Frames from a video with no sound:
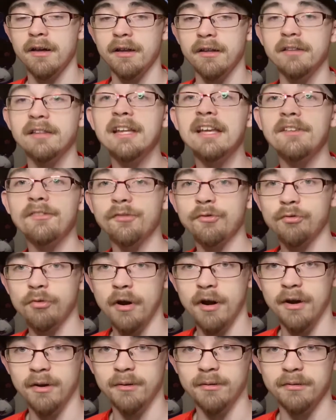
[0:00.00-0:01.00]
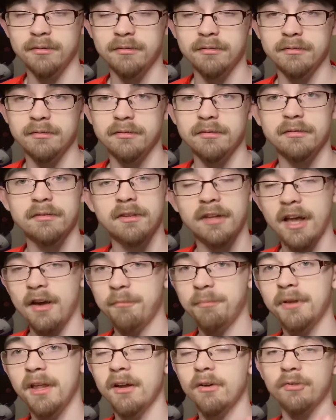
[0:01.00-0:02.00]
Listro. You have
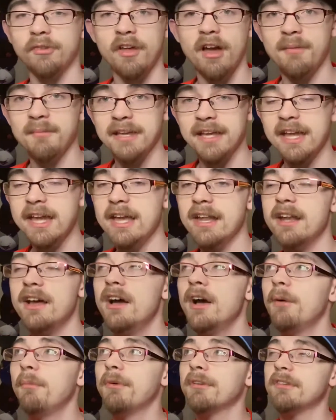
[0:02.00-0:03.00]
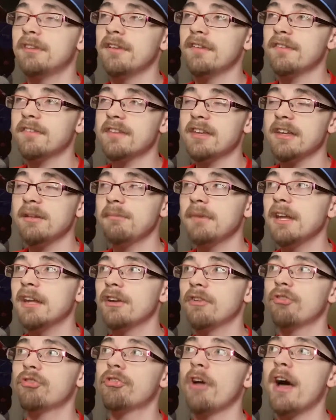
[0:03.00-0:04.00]
players coming in, but this team needed
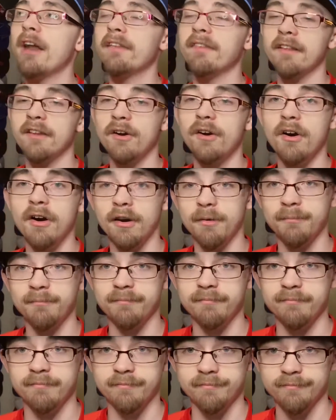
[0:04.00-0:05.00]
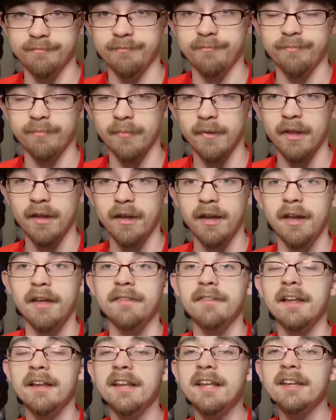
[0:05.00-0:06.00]
a shot in the arm.
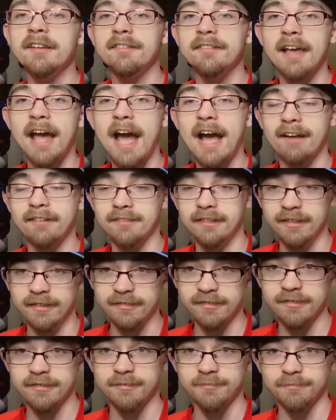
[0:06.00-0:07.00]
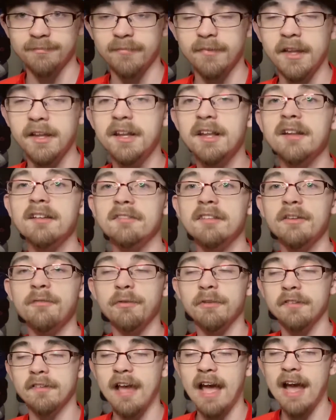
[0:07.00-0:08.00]
They needed tactics. They needed
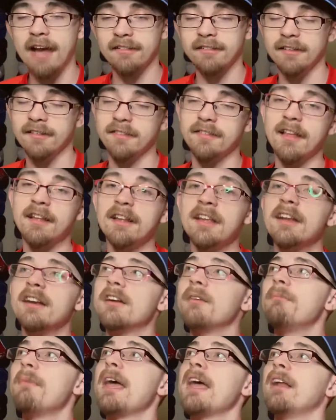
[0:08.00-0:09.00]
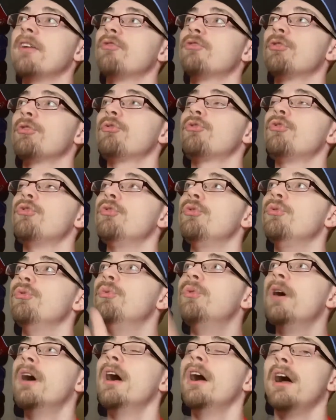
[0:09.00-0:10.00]
different tactics. They needed a manager
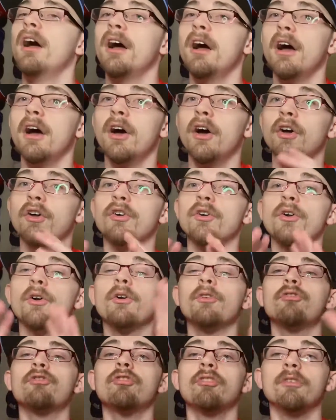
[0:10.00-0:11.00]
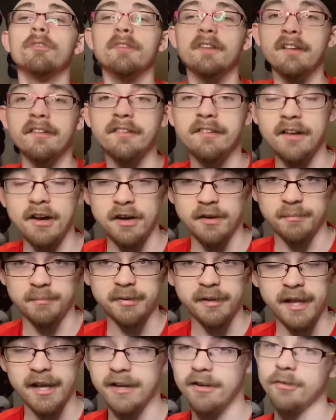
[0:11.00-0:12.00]
to nurture these young
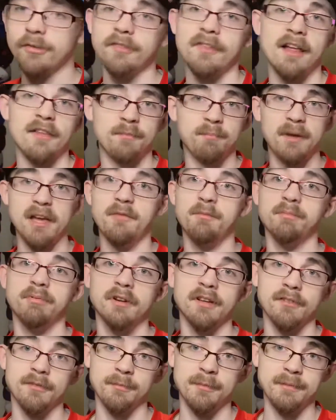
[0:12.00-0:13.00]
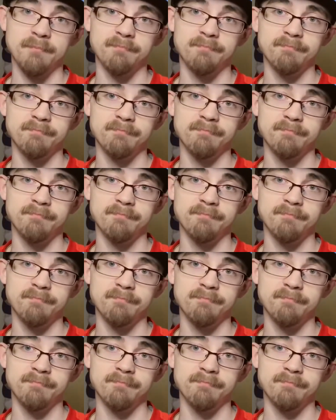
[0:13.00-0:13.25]
players. That's Bev Priestman.